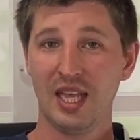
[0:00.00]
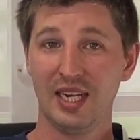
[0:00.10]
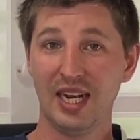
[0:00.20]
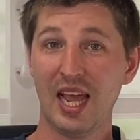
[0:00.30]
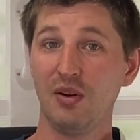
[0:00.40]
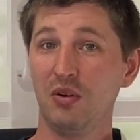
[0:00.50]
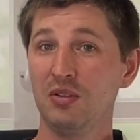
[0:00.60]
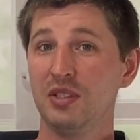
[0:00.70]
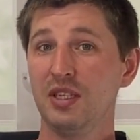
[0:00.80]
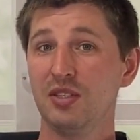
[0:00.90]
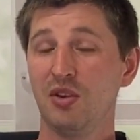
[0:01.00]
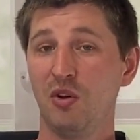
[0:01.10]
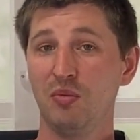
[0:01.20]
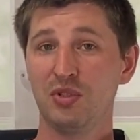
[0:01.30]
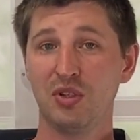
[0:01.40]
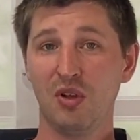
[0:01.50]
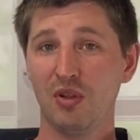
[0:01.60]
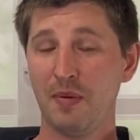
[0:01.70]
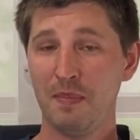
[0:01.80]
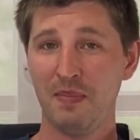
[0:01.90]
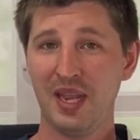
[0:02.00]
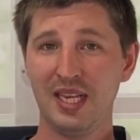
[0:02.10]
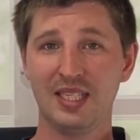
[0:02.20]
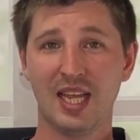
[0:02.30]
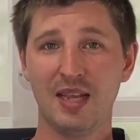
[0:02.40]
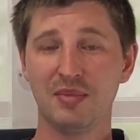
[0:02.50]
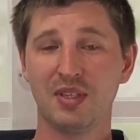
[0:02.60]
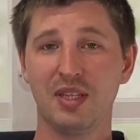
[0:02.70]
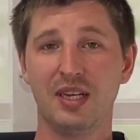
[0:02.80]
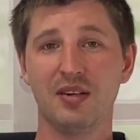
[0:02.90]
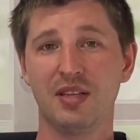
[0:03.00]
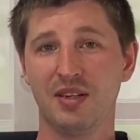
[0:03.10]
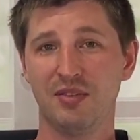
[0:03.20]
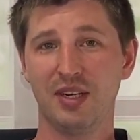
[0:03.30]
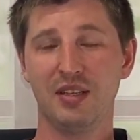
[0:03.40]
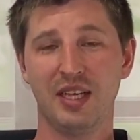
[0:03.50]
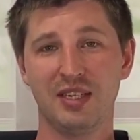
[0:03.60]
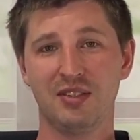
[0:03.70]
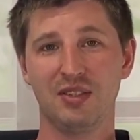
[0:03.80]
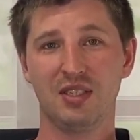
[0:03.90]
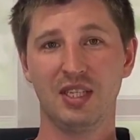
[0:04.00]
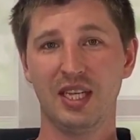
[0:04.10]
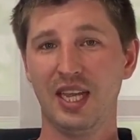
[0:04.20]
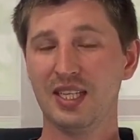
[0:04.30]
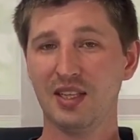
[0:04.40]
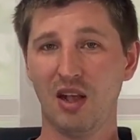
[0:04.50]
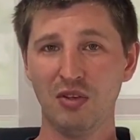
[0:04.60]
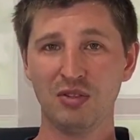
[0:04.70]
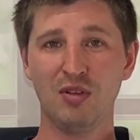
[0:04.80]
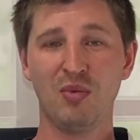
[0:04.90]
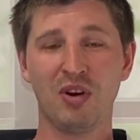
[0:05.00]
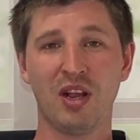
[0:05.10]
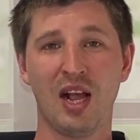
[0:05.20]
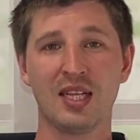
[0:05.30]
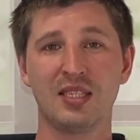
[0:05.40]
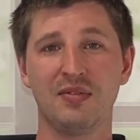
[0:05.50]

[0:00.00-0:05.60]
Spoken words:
And not only is home solar many times cleaner than grid electricity, it's also more cost